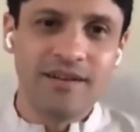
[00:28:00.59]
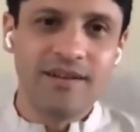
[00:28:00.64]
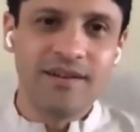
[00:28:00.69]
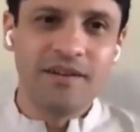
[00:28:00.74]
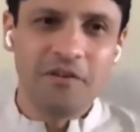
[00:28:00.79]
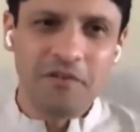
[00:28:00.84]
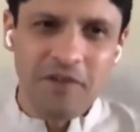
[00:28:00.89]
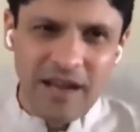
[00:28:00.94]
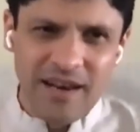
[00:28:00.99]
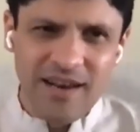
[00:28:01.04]

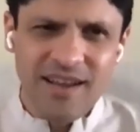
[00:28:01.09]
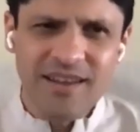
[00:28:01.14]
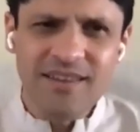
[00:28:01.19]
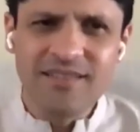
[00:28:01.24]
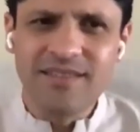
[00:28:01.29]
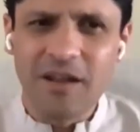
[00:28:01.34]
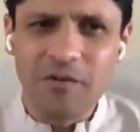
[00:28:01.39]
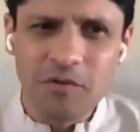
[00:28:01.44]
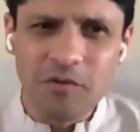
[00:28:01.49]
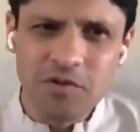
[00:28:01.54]
Yes. Really?
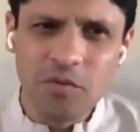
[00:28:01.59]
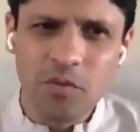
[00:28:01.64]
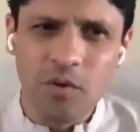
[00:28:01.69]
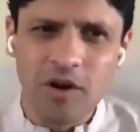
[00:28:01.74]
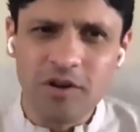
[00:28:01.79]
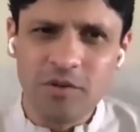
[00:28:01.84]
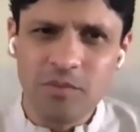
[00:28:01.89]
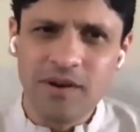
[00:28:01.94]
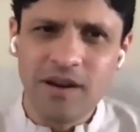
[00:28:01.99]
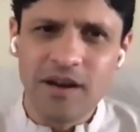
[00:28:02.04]
Is that what you
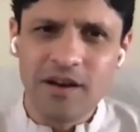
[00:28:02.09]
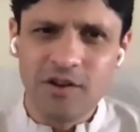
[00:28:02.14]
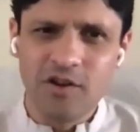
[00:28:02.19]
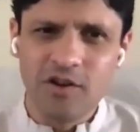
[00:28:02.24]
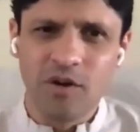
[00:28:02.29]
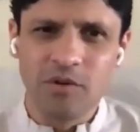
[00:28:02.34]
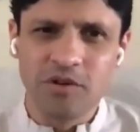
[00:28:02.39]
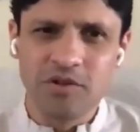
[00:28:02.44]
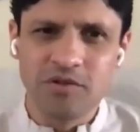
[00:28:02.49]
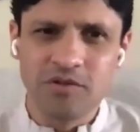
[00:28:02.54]
want to be read in
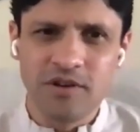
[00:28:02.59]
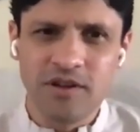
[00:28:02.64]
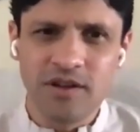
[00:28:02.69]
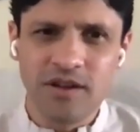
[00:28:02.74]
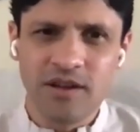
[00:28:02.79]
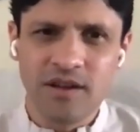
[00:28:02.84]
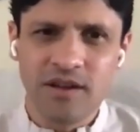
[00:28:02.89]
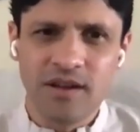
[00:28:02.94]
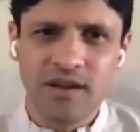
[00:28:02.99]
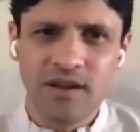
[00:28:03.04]
your
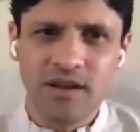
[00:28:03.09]
obituary?